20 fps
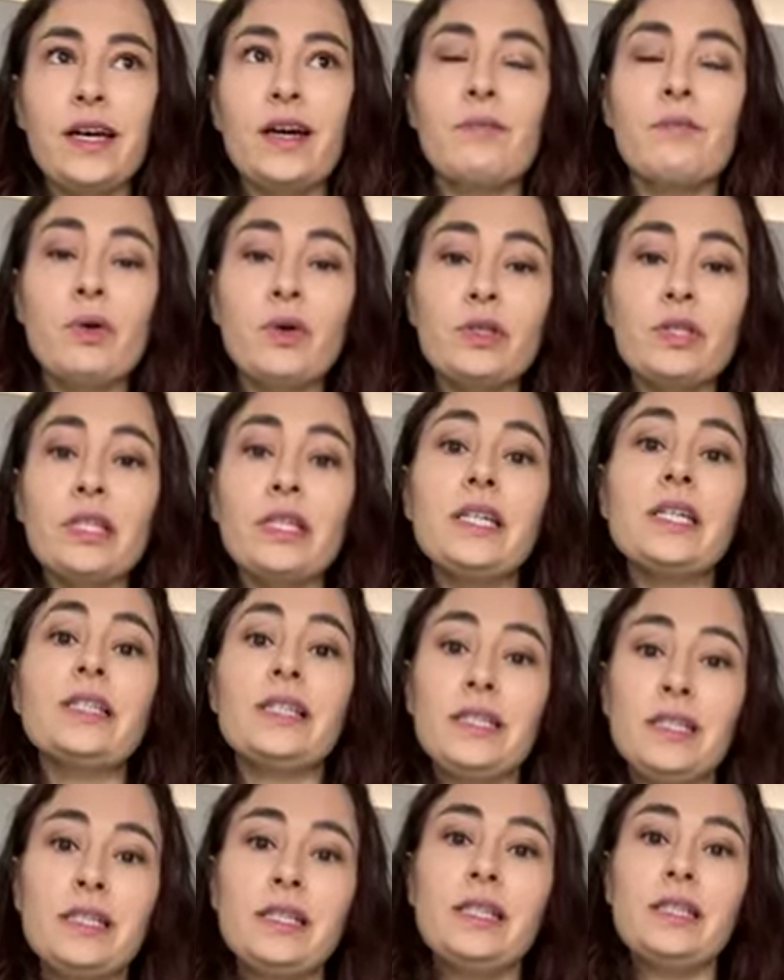Mostly it's
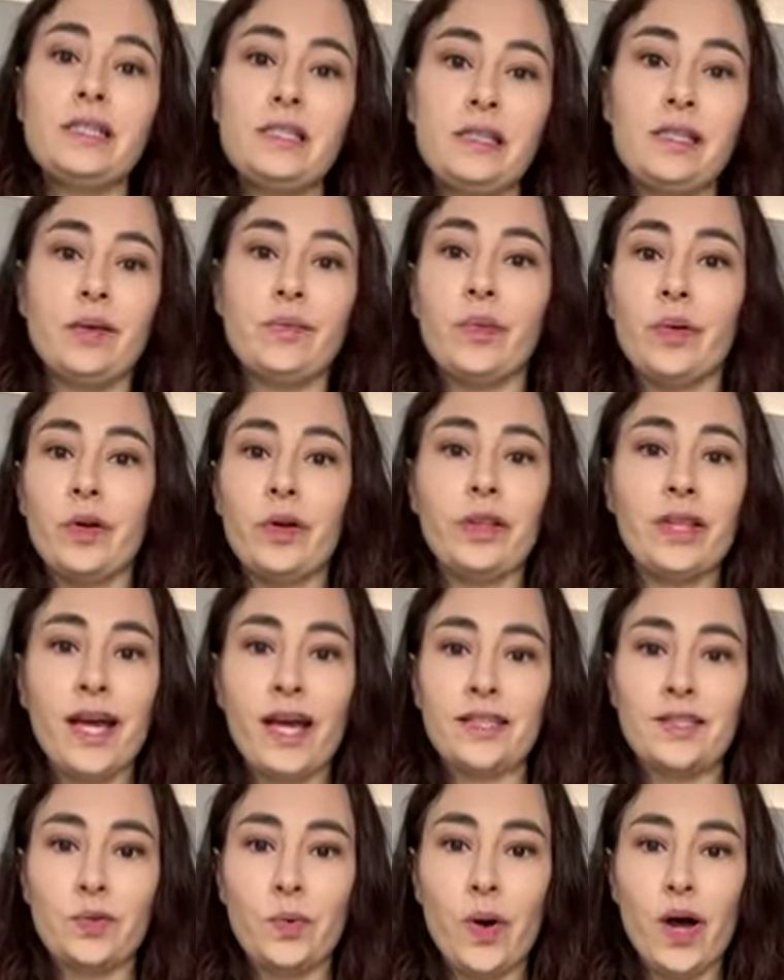easy and simple, and
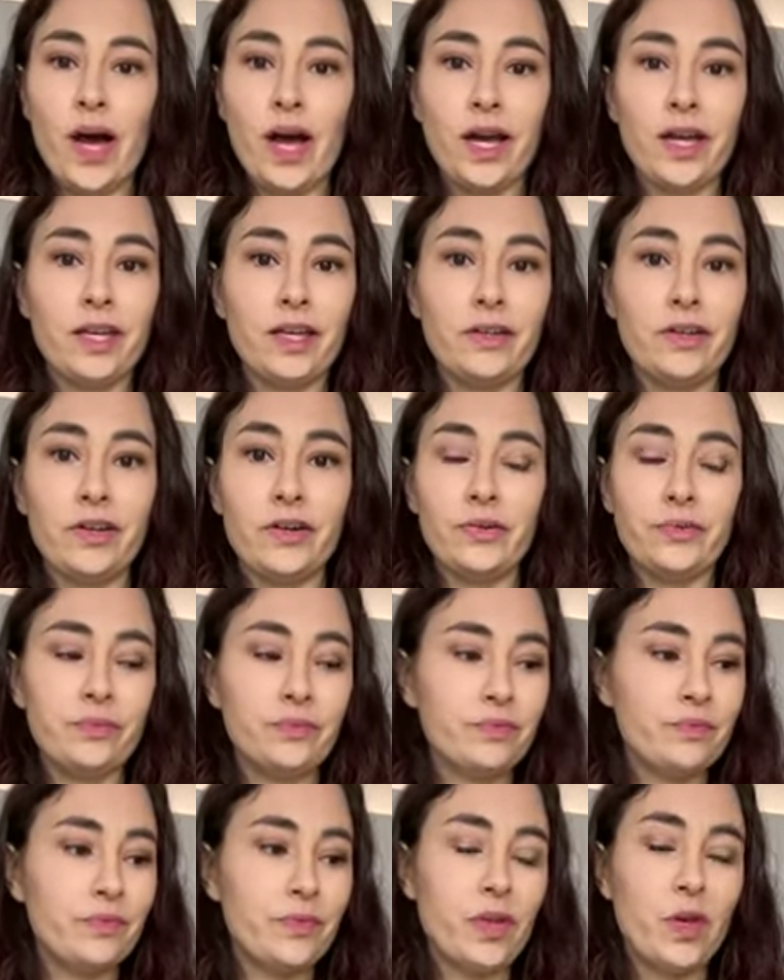that's why, you know,
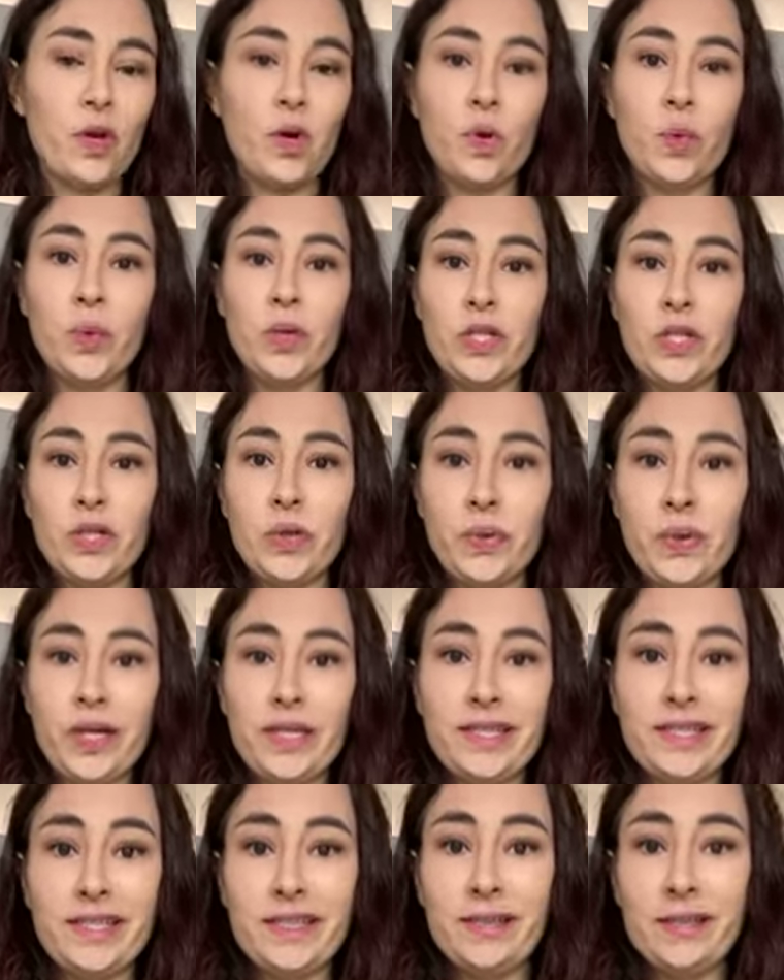we do
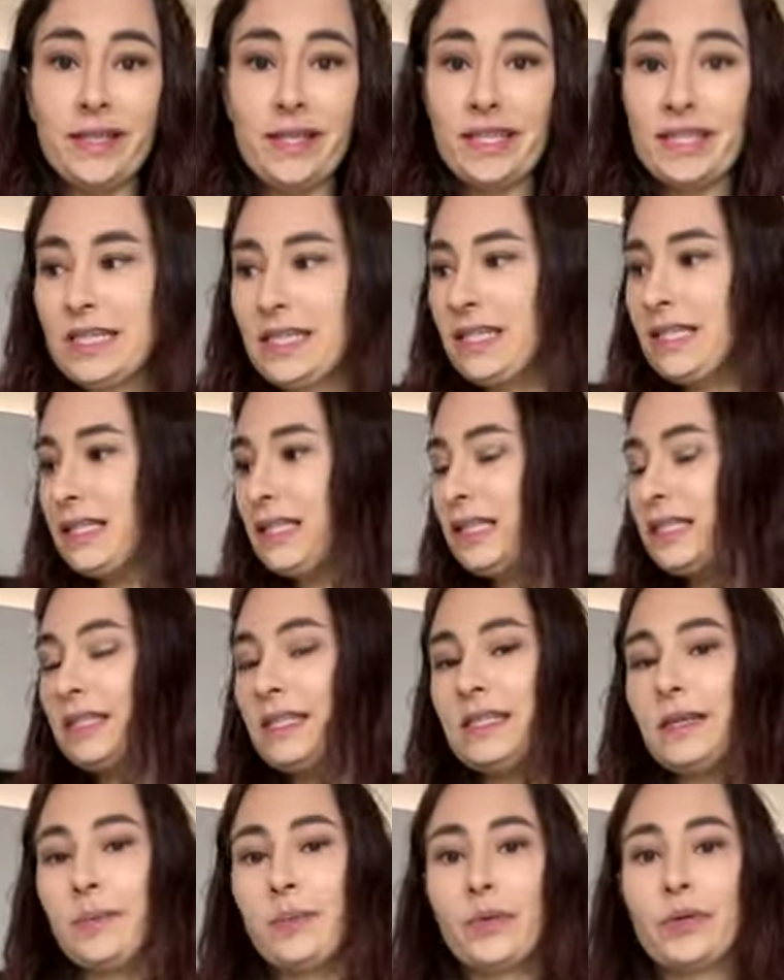it's easy and
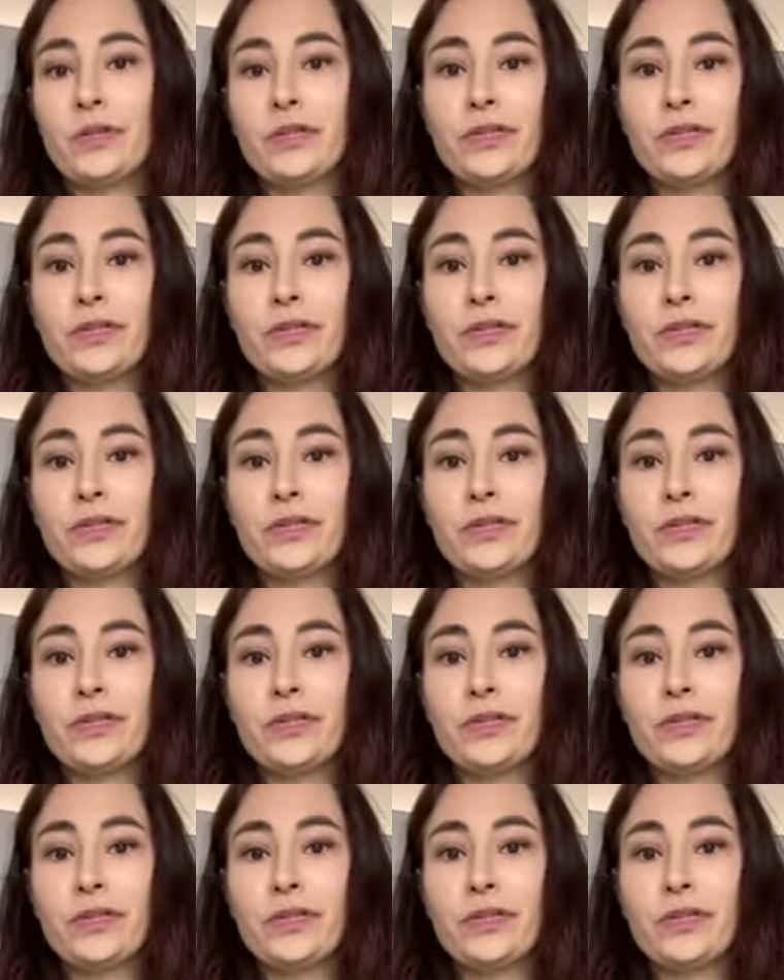simple.